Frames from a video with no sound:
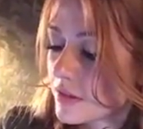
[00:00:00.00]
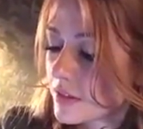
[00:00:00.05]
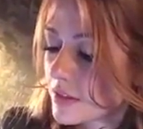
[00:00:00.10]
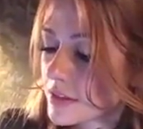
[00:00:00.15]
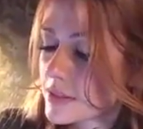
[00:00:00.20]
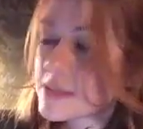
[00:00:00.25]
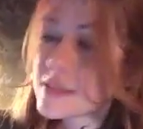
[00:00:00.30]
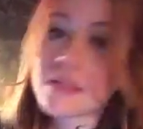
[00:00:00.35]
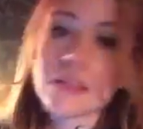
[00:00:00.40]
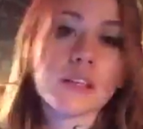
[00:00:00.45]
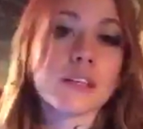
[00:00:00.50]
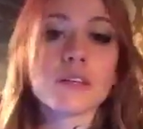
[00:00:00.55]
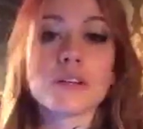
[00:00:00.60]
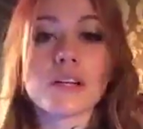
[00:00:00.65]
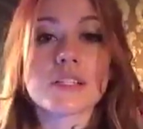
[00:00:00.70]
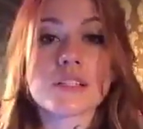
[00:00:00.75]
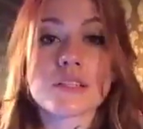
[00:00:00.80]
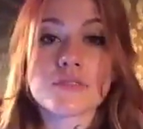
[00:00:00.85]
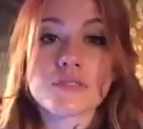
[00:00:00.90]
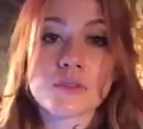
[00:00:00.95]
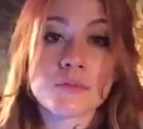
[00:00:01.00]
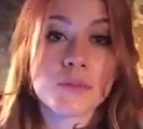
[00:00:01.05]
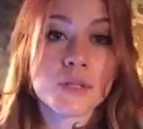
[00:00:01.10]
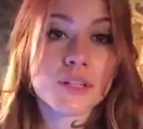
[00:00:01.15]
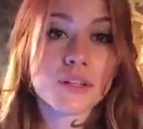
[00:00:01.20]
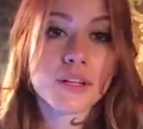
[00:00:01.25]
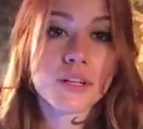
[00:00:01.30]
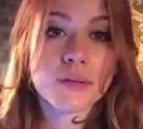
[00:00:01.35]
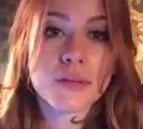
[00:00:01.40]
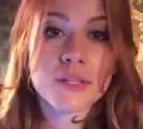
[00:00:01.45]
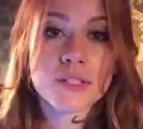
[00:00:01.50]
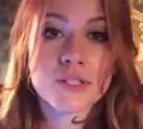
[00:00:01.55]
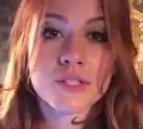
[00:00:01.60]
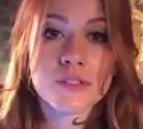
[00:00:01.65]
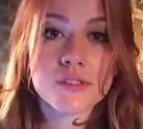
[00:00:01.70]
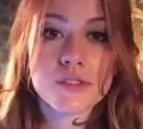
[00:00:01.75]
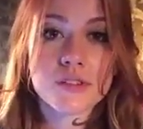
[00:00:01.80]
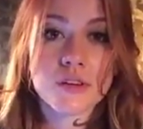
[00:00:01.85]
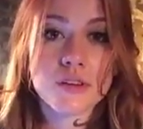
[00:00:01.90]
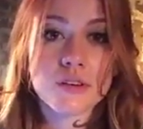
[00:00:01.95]
Let's see. You guys have so many great
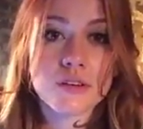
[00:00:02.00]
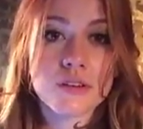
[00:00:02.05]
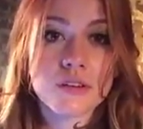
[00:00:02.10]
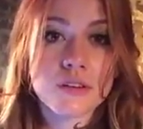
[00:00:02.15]
questions, though.